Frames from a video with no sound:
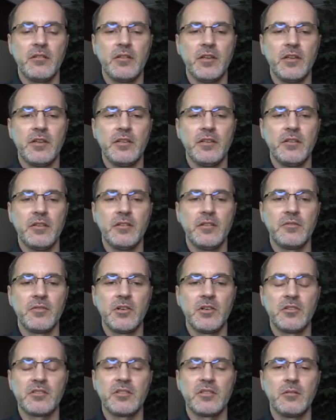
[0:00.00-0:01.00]
is
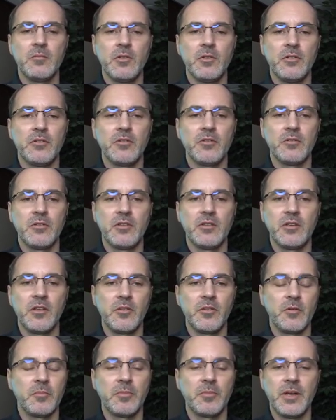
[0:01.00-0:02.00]
very similar to
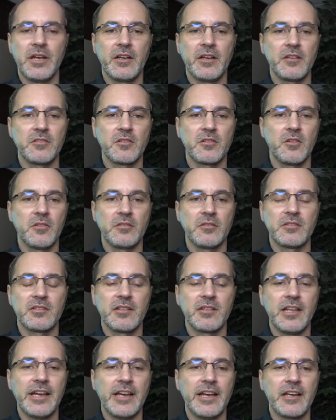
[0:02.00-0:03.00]
another package called
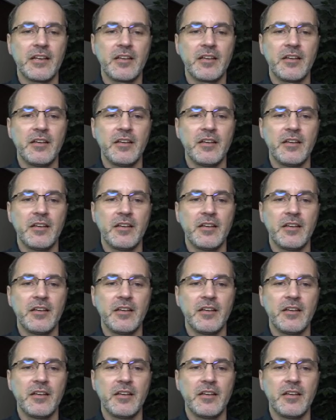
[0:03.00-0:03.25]
Slack.